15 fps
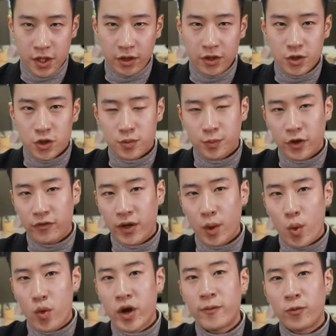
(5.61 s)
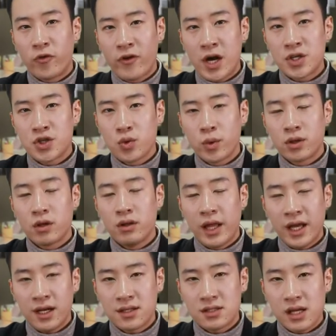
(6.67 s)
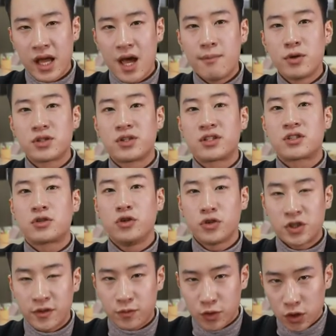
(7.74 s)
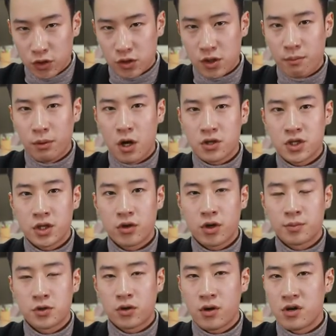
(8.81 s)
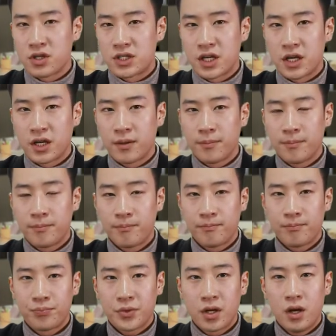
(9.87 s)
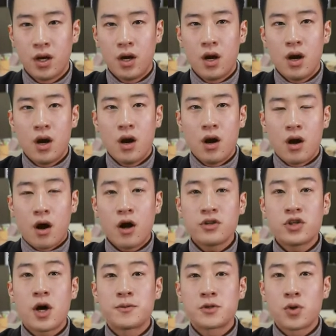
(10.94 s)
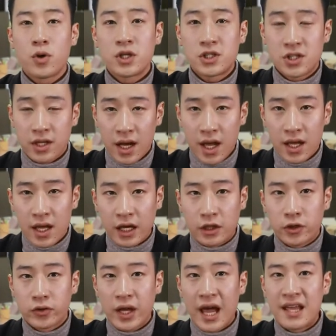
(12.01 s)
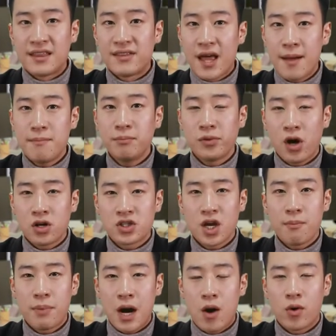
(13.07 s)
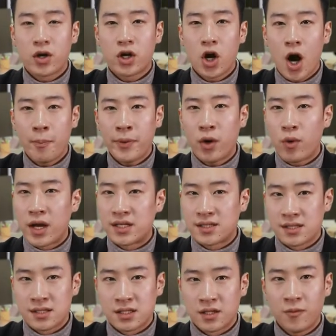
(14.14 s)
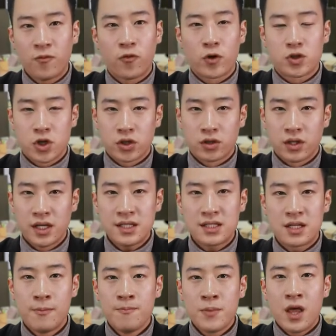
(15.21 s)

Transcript: Daily News Briefing, where we provide you with the latest and most exclusive news on blockchain and cryptocurrency. Our top stories today include a NEM blockchain-powered copyright system for journalists,